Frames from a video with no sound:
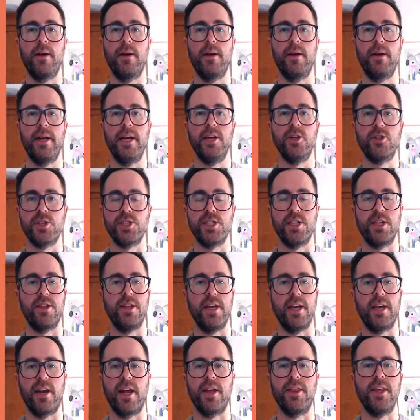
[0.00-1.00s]
interesting
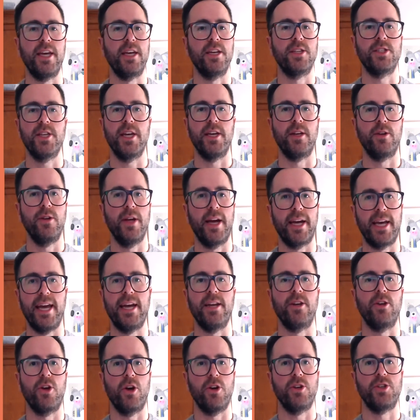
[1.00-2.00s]
thing. And I think it
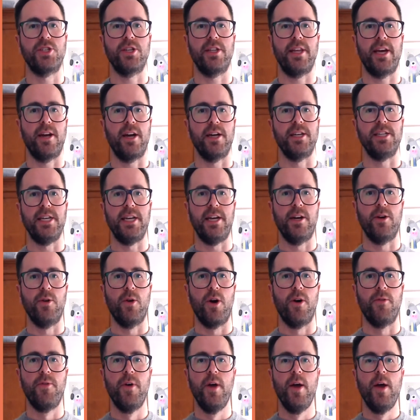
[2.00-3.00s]
again goes to that idea
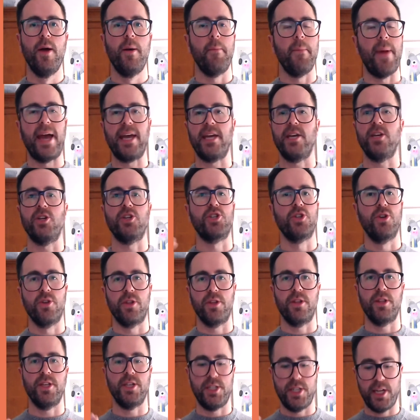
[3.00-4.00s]
of making sure
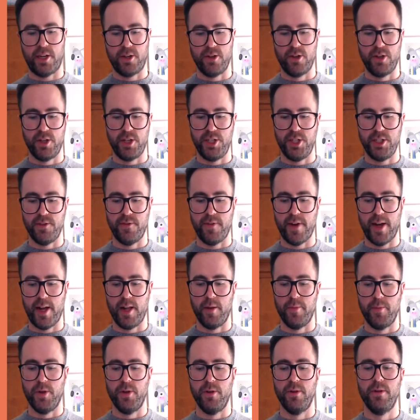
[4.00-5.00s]
that this technology is
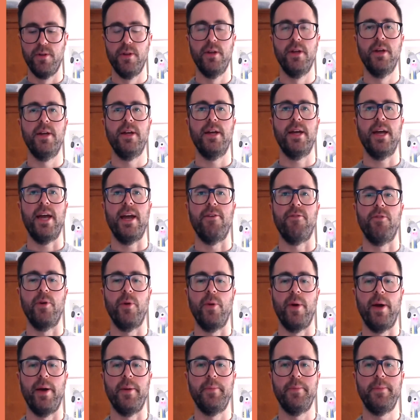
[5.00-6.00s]
available
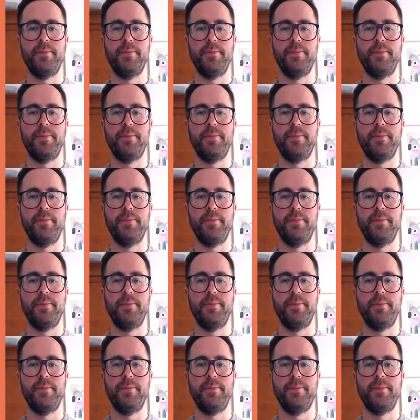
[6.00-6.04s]
everywhere.